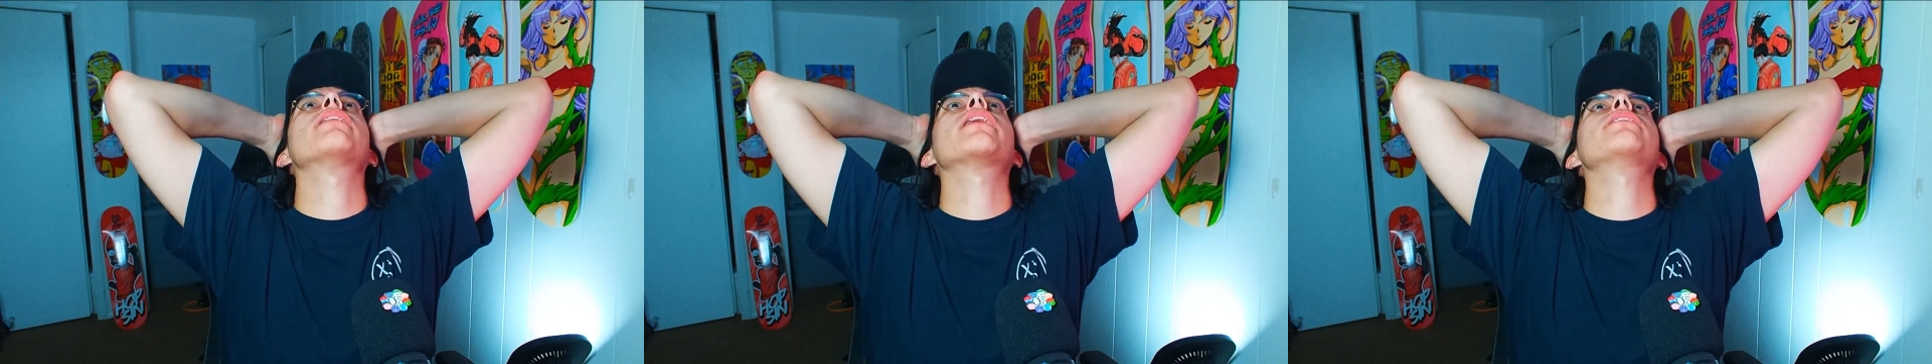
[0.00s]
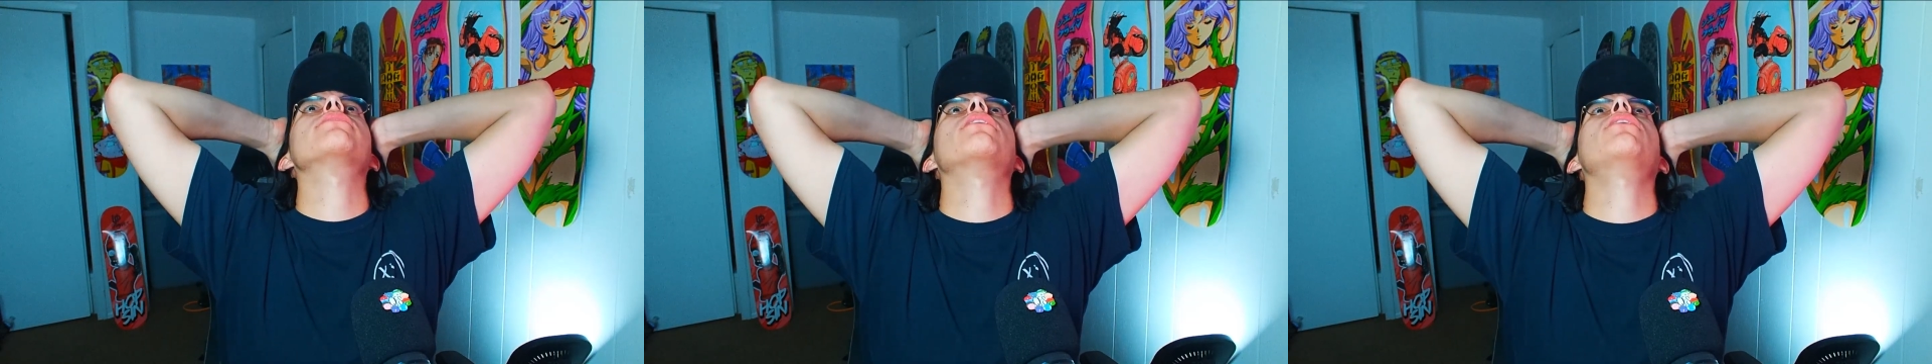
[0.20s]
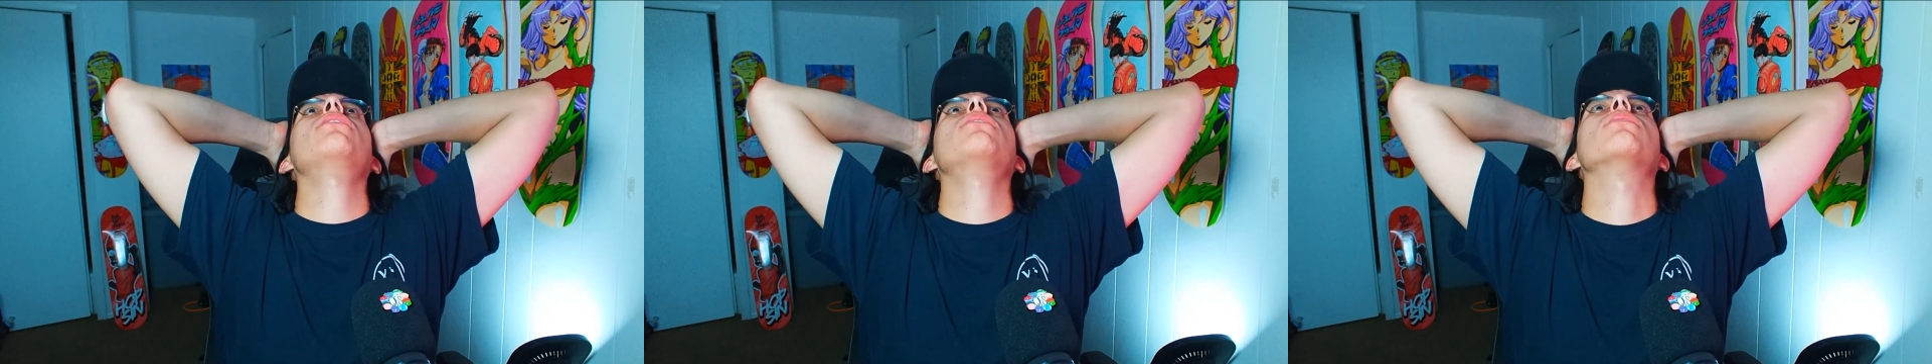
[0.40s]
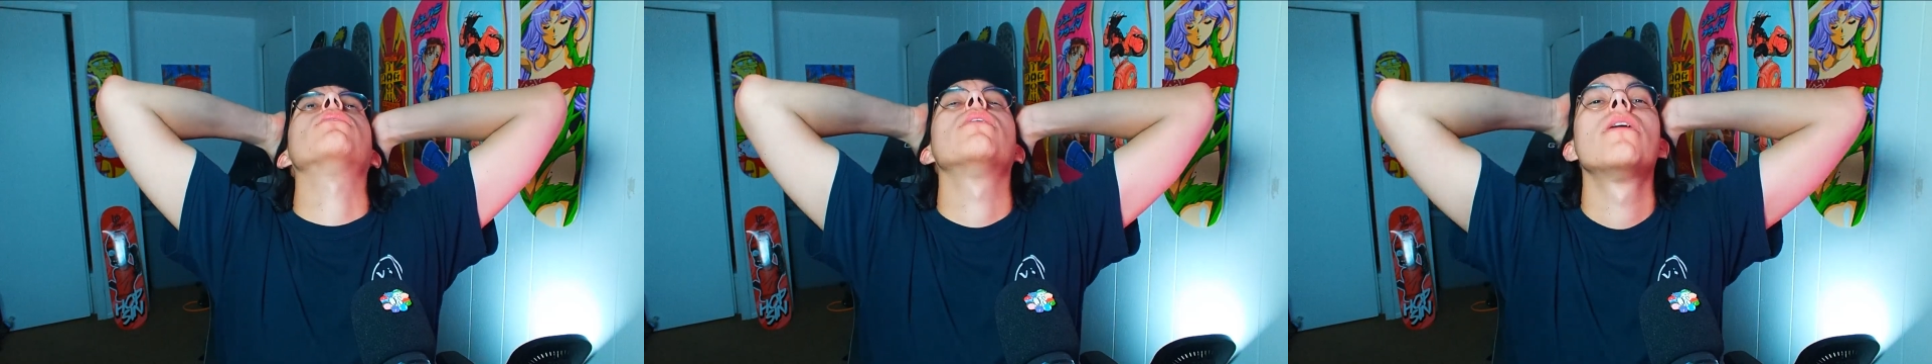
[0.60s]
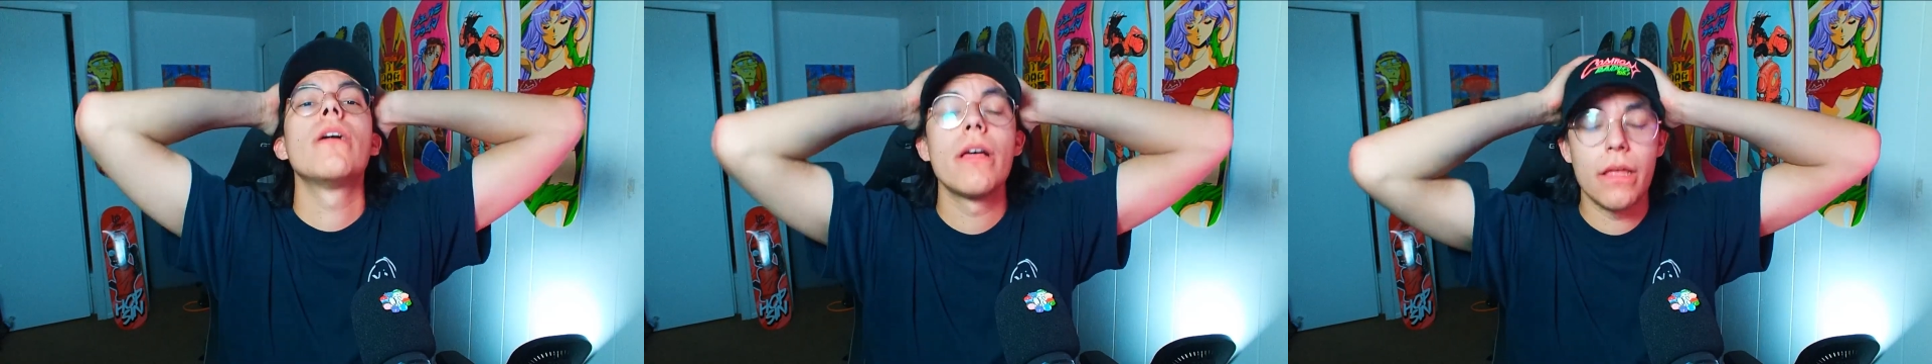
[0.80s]
like, oh,
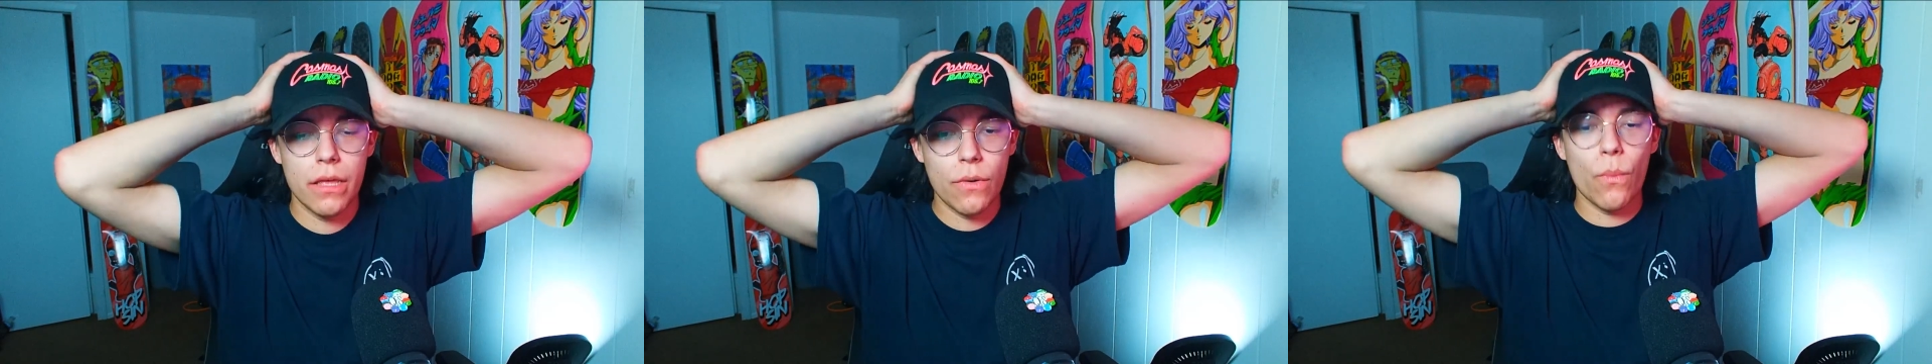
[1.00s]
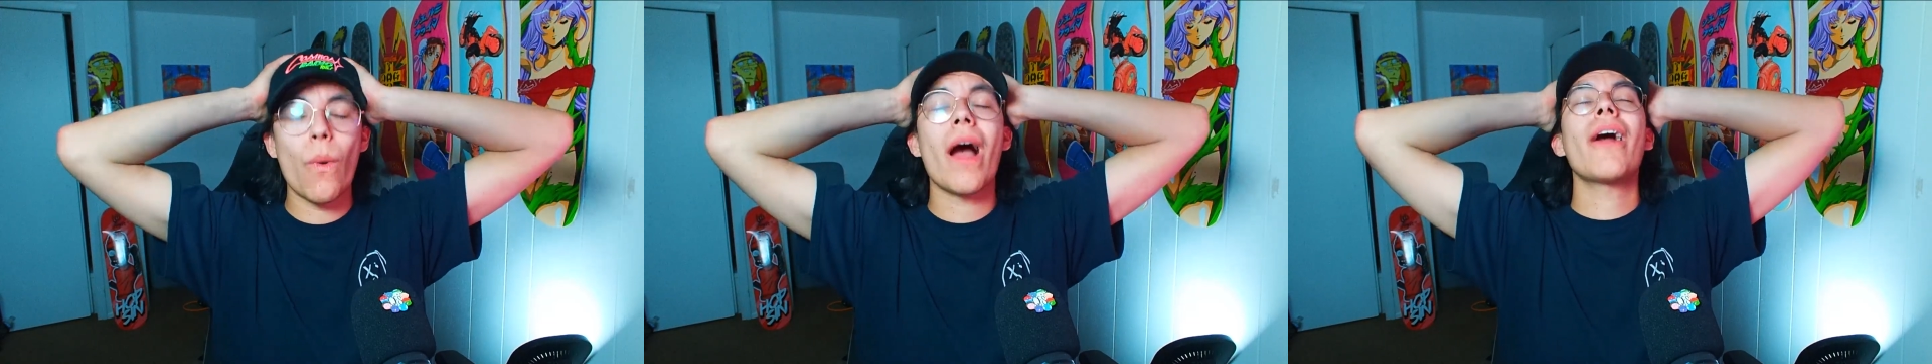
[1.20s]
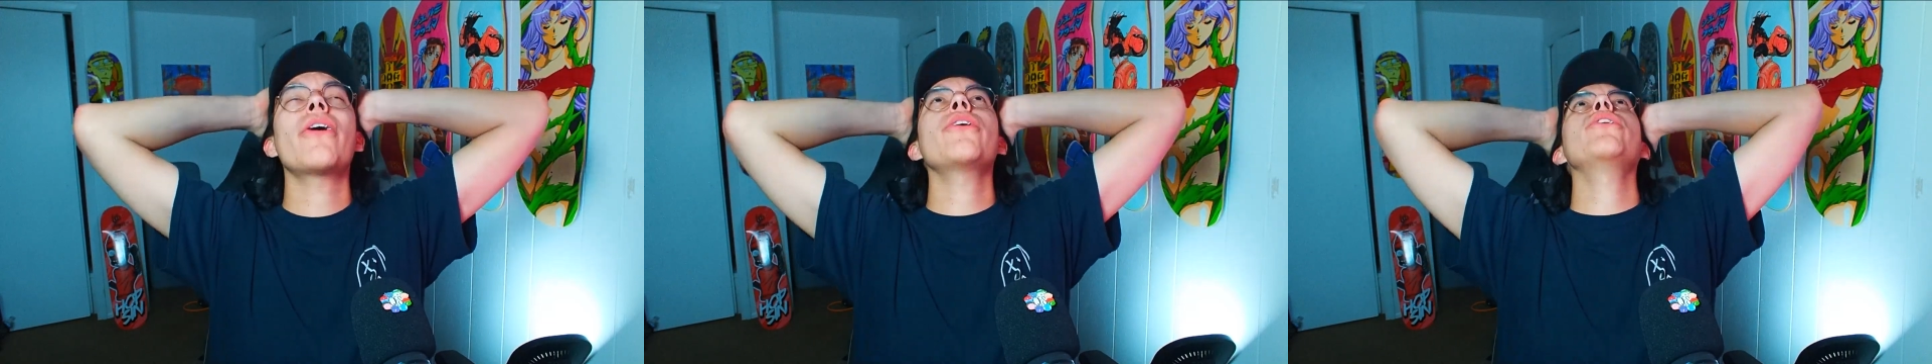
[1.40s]
why are